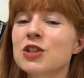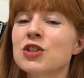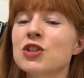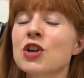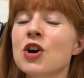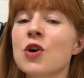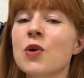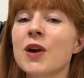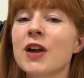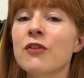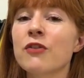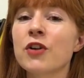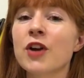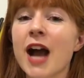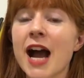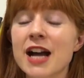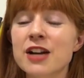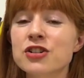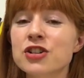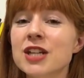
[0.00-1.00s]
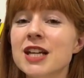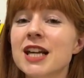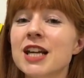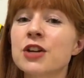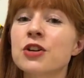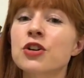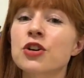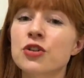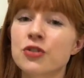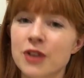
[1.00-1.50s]
So if you're actually
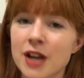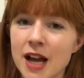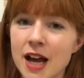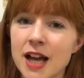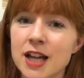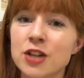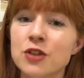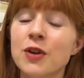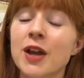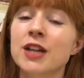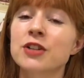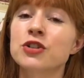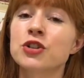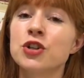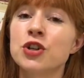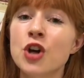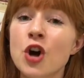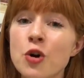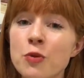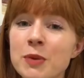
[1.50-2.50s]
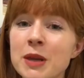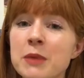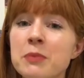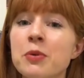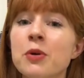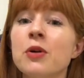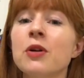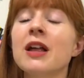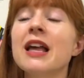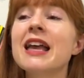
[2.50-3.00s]
in Korea and you get to know
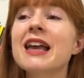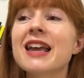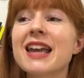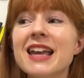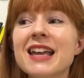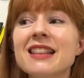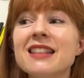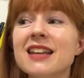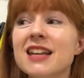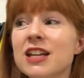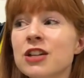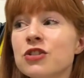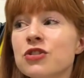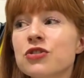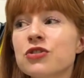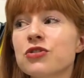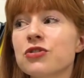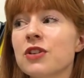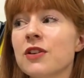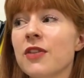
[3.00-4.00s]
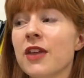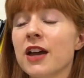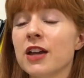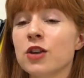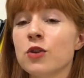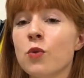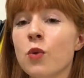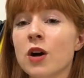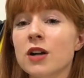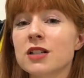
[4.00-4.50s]
people in the industry that
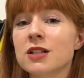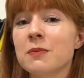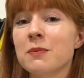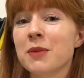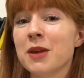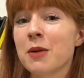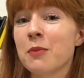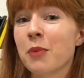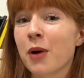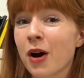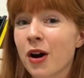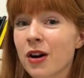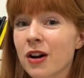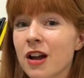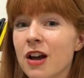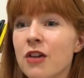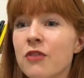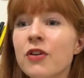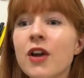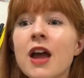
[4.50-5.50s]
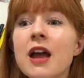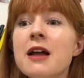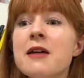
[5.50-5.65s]
you want to be a part of,